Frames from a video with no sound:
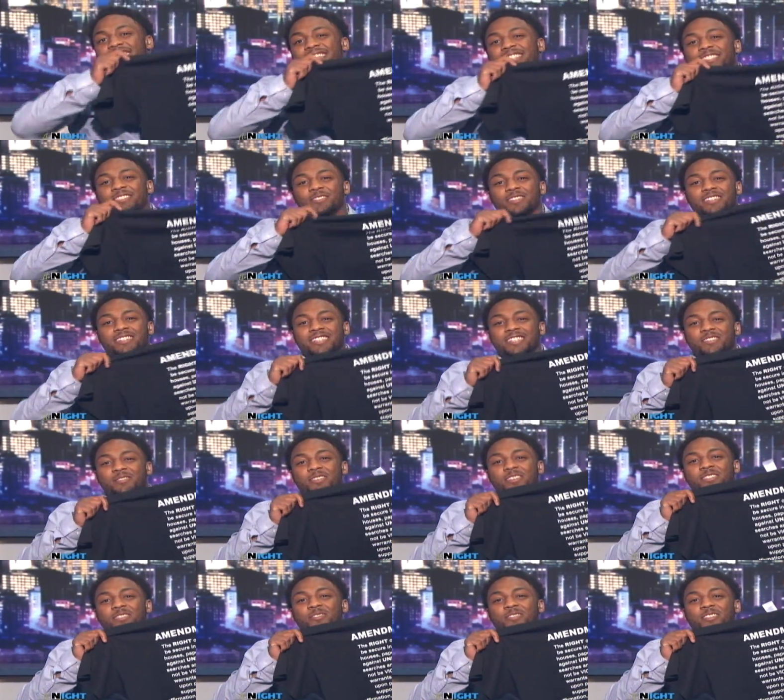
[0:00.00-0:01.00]
this
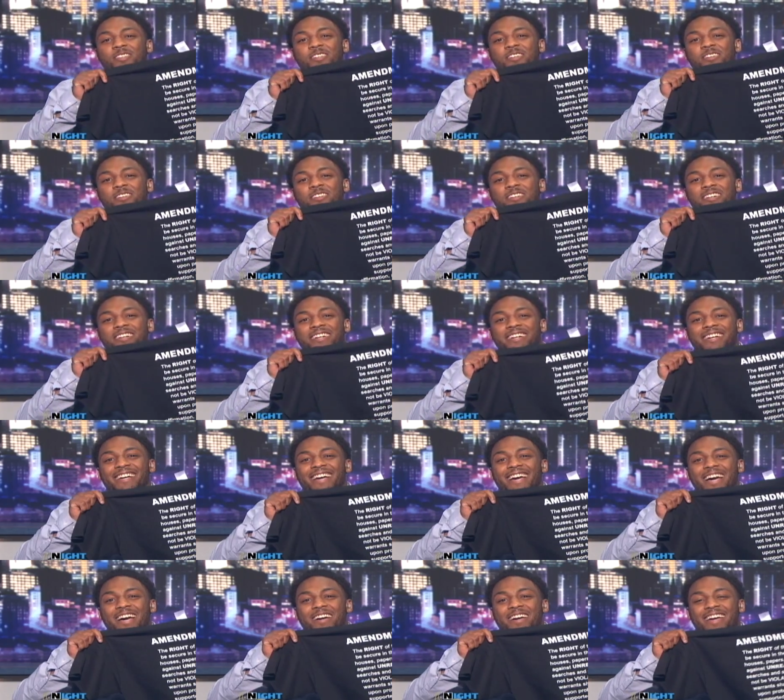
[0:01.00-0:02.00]
one's for you.
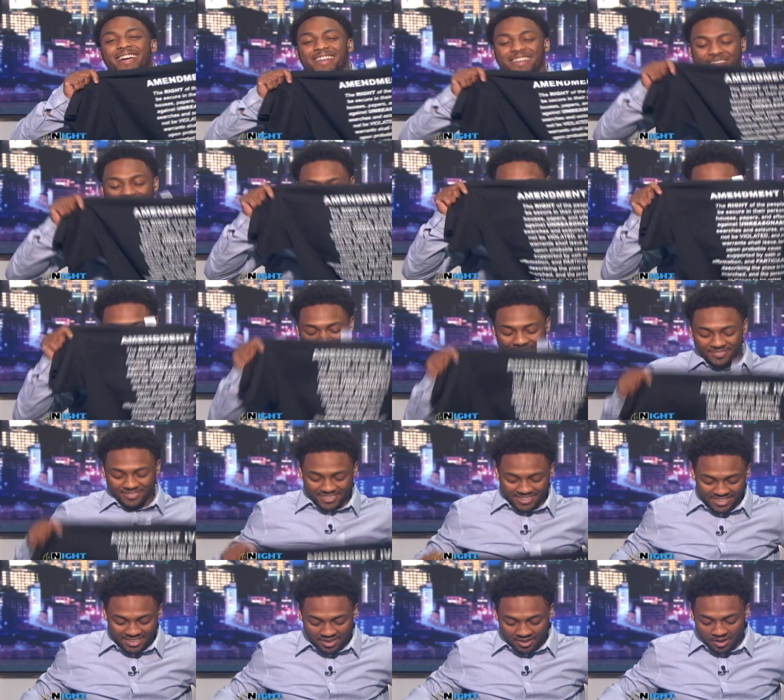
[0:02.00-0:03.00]
I had brought it
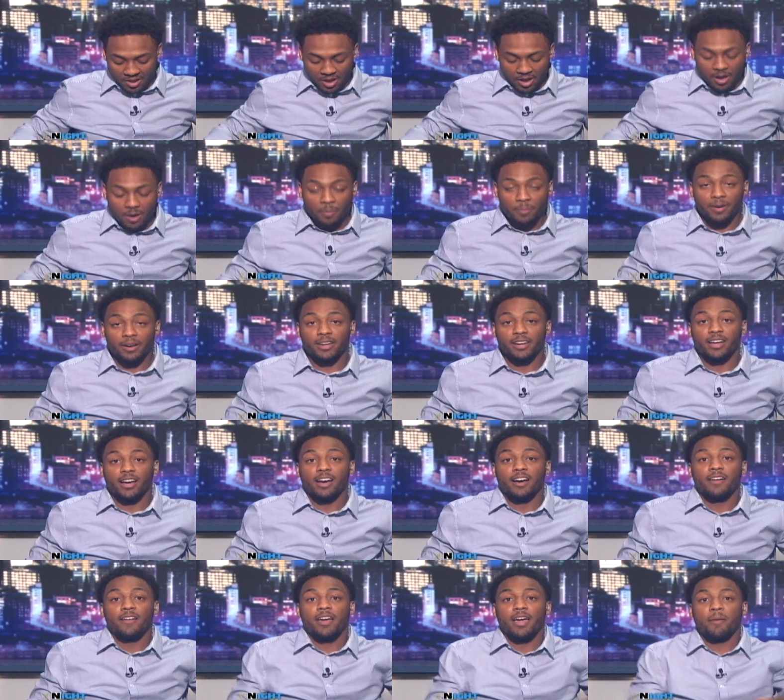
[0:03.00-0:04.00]
for you. But
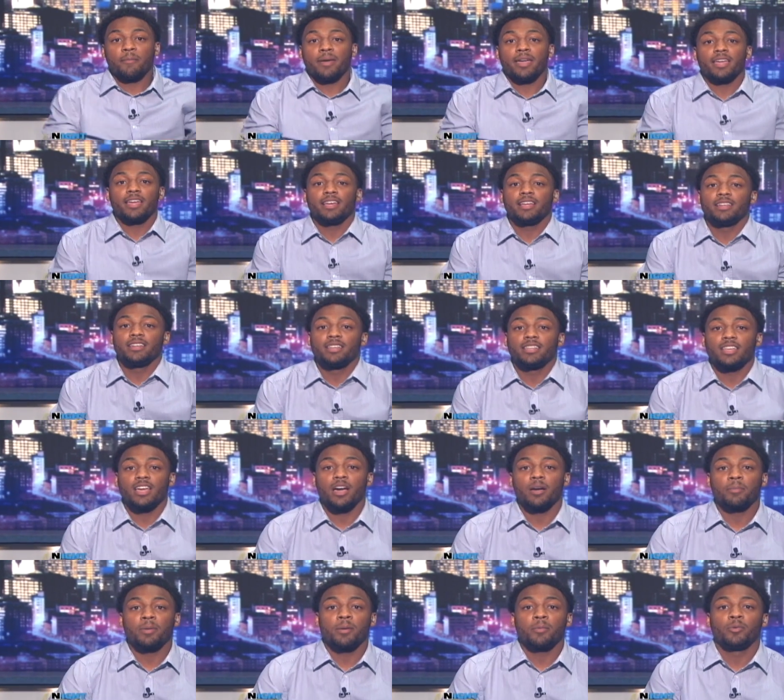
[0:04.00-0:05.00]
and making
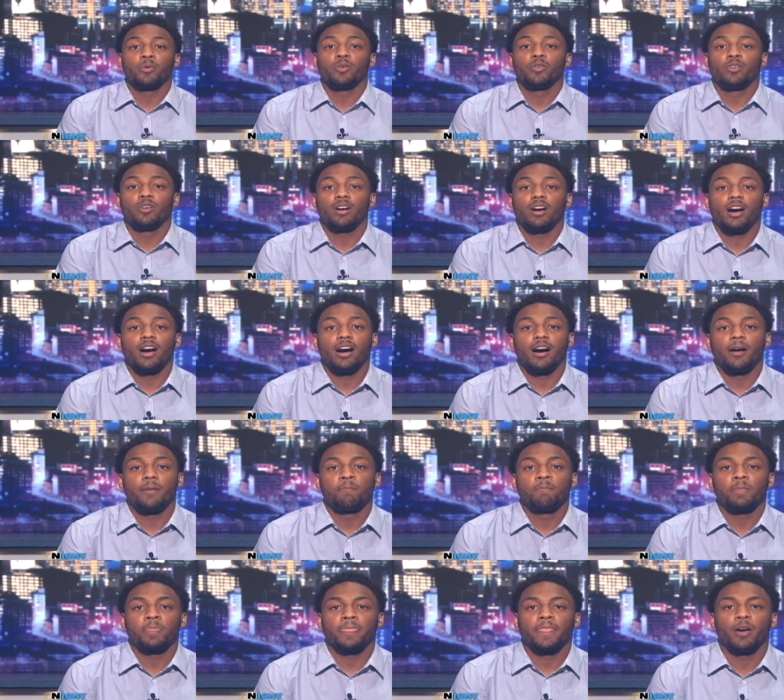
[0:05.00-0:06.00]
young people
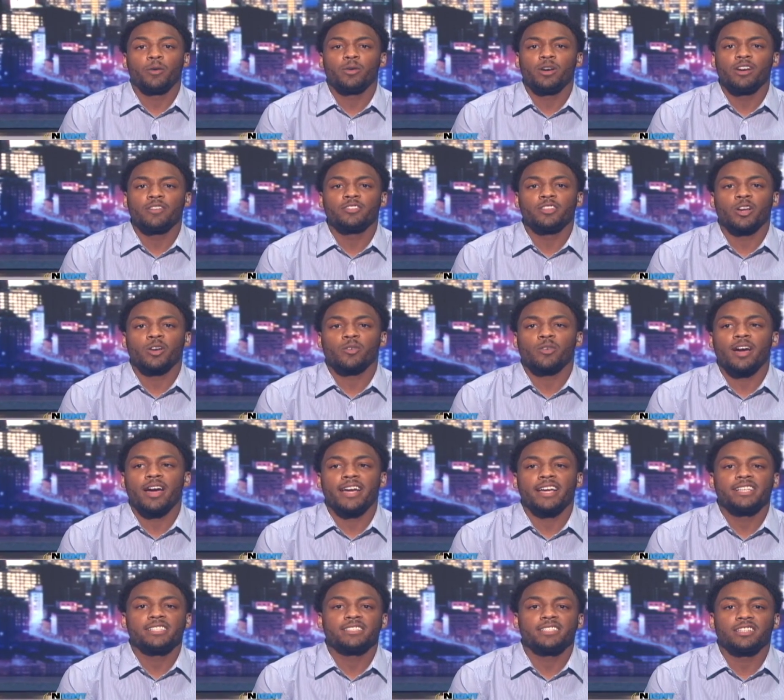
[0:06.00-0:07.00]
aware of their
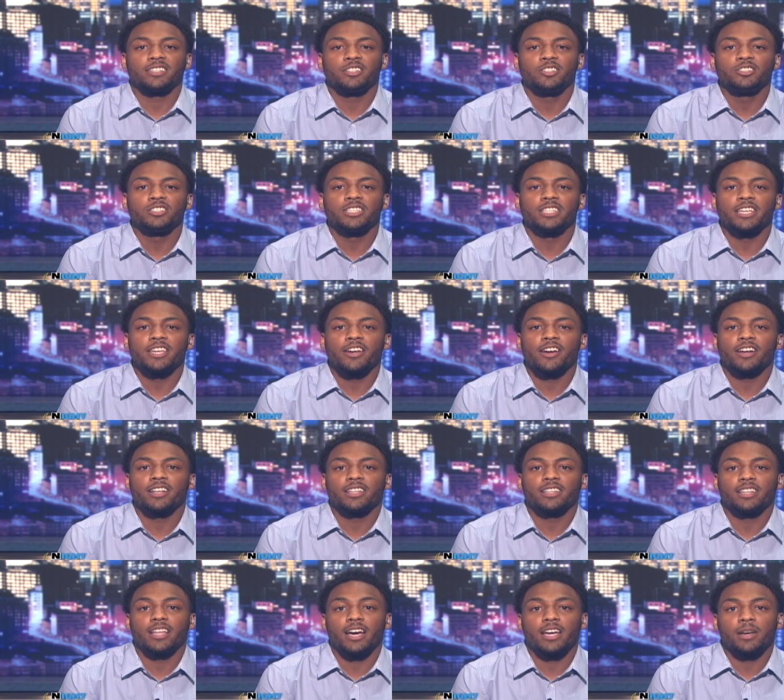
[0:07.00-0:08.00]
rights. Usually you hear
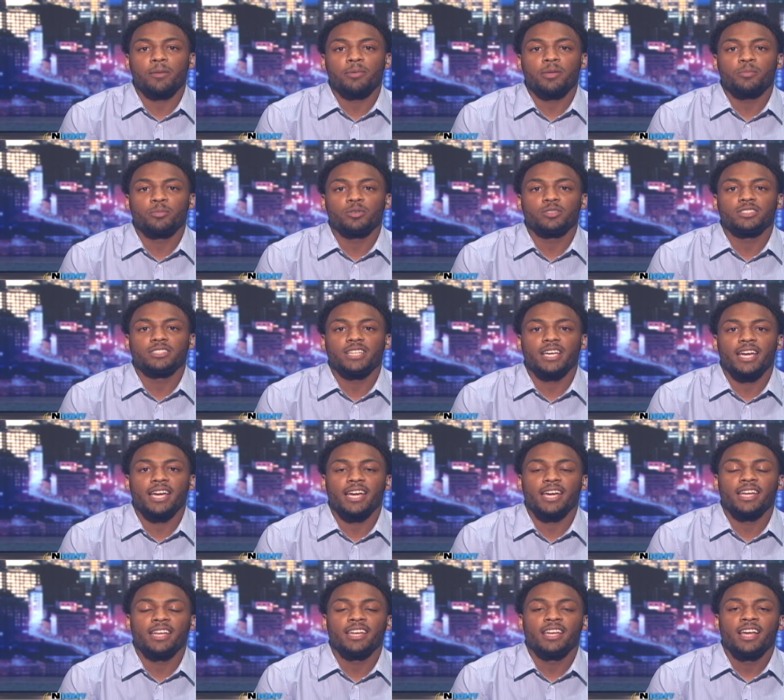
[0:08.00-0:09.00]
a lot of people
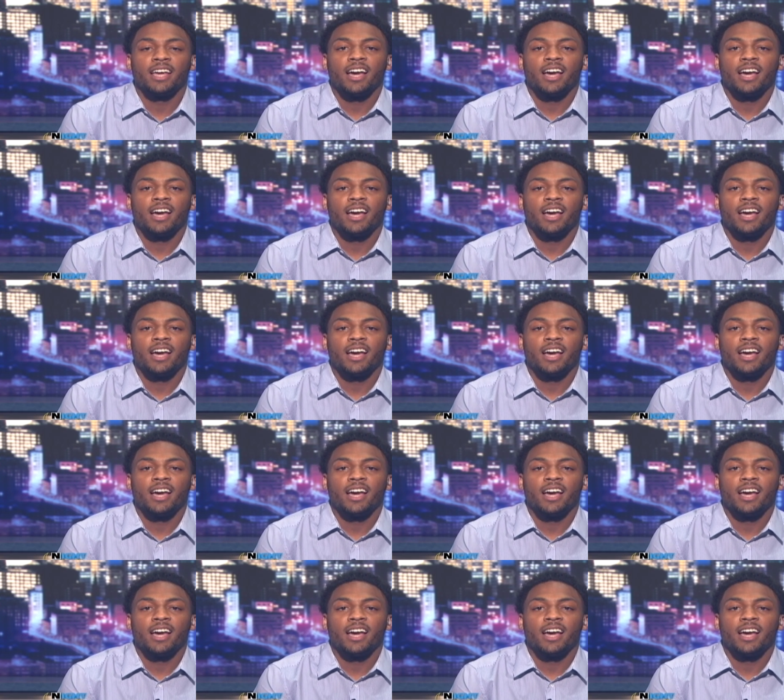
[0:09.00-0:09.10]
saying,